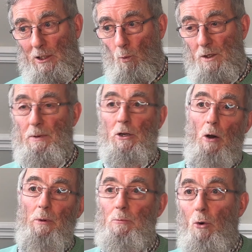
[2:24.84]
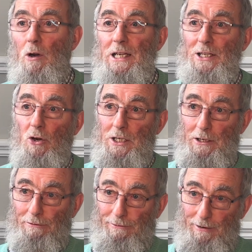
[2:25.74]
was becoming more
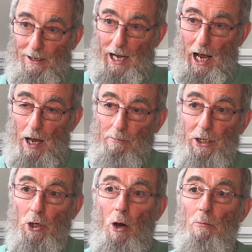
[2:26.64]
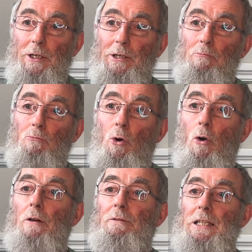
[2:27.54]
assertive and becoming
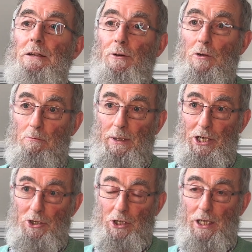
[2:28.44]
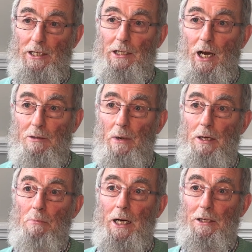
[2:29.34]
more of a difficult patient. I'd my
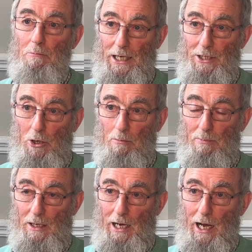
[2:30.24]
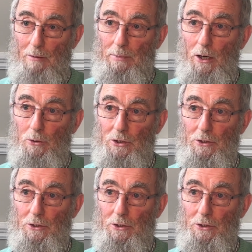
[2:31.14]
mind made up about